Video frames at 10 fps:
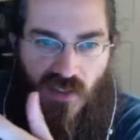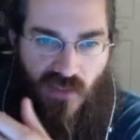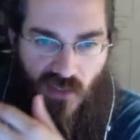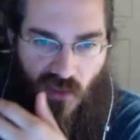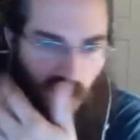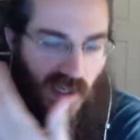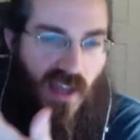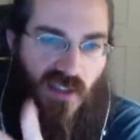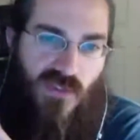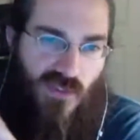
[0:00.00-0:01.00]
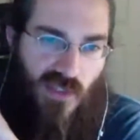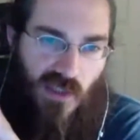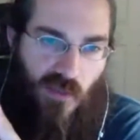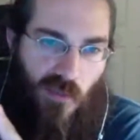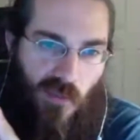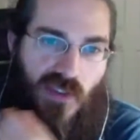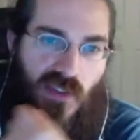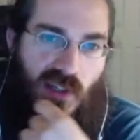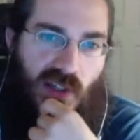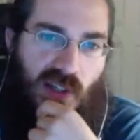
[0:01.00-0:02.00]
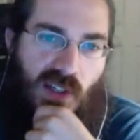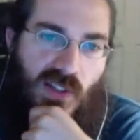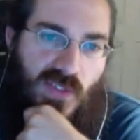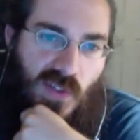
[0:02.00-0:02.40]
like reality, if it's like me there.